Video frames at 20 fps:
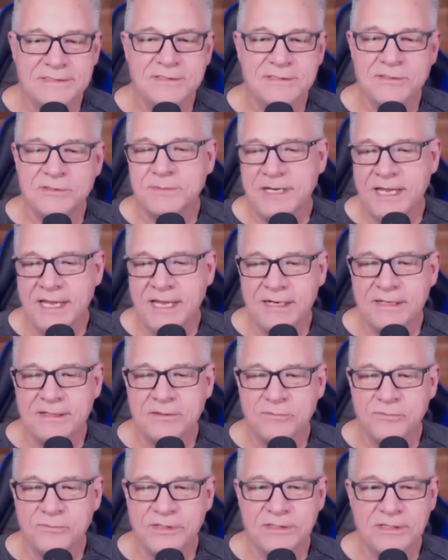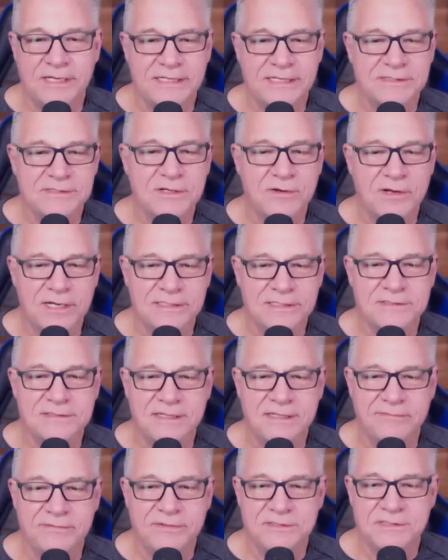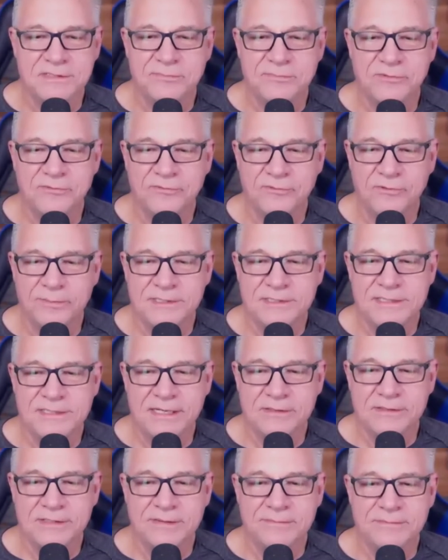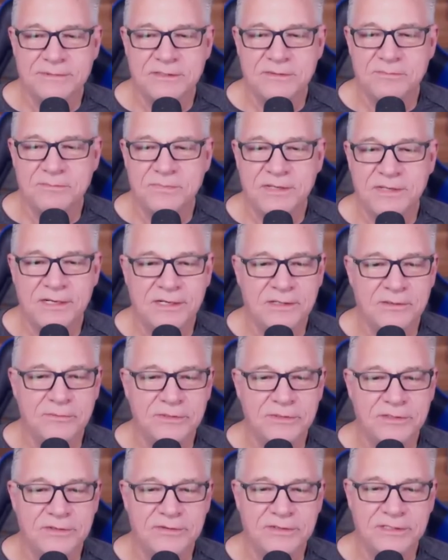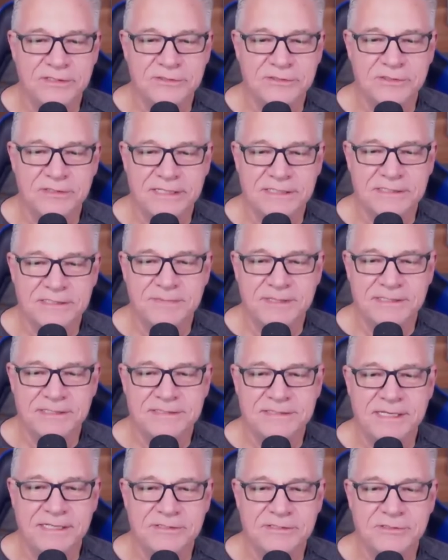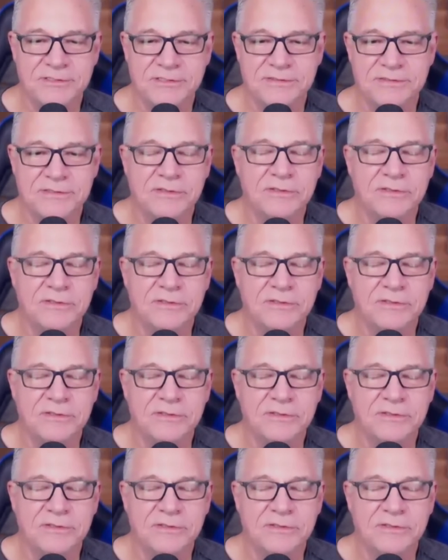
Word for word: excuse me, how do the realized cost savings and performance outcomes compare with your initial expectations?